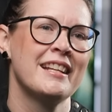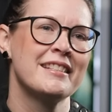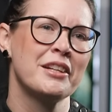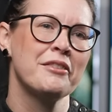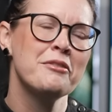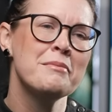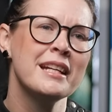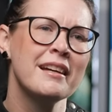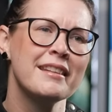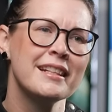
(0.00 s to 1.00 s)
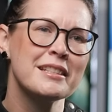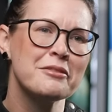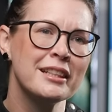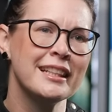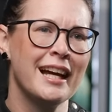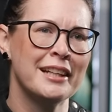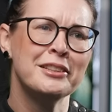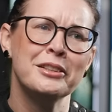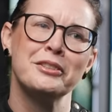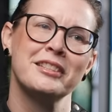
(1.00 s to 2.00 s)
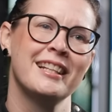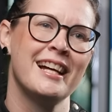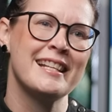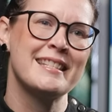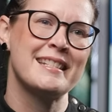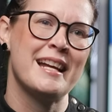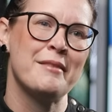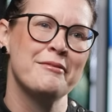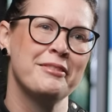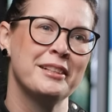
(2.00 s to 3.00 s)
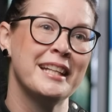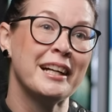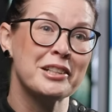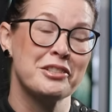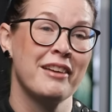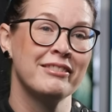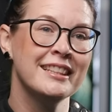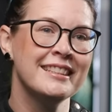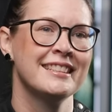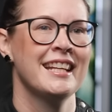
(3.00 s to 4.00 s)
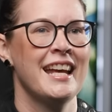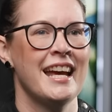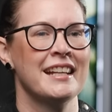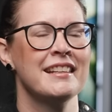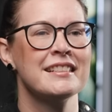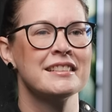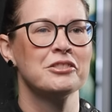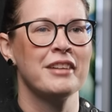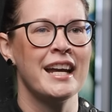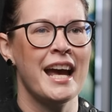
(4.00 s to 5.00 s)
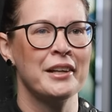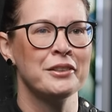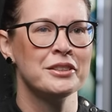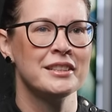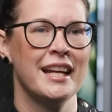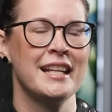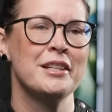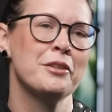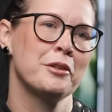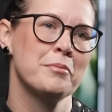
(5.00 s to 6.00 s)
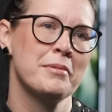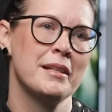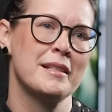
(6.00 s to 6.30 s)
So for me, I think it's really unutilized for younger travelers, and I think it's a great add-on to any Europe